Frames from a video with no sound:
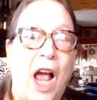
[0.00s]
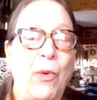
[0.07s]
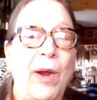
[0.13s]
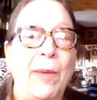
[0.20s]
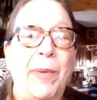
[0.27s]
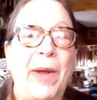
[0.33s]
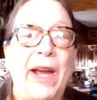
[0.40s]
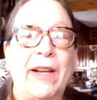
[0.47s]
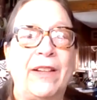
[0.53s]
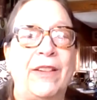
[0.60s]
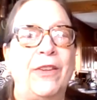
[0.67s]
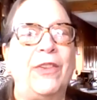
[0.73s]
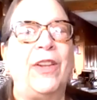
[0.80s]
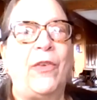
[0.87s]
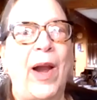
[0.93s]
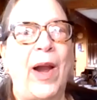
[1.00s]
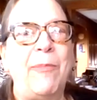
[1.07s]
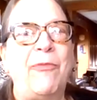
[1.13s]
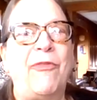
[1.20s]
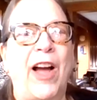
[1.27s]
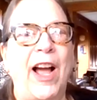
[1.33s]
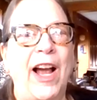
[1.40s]
I went back through the
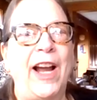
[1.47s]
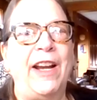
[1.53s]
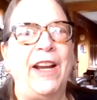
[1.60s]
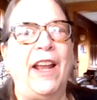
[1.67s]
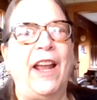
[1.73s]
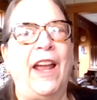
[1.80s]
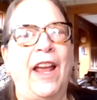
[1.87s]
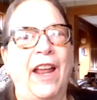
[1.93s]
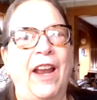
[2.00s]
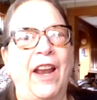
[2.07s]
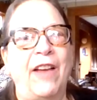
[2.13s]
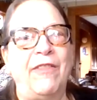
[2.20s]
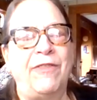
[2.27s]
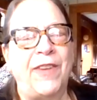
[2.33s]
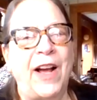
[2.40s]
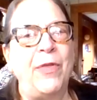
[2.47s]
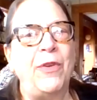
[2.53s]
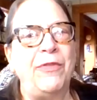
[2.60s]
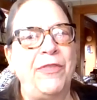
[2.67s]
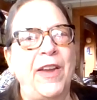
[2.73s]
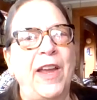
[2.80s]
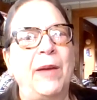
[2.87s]
grapevine and I found
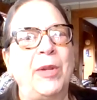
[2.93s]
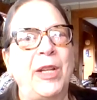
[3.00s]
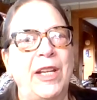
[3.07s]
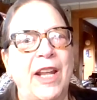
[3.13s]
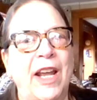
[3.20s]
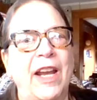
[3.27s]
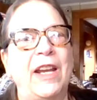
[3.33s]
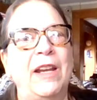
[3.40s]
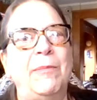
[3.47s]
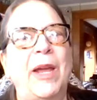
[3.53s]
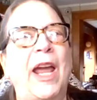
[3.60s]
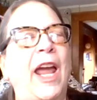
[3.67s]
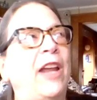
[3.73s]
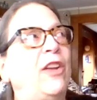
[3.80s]
the family name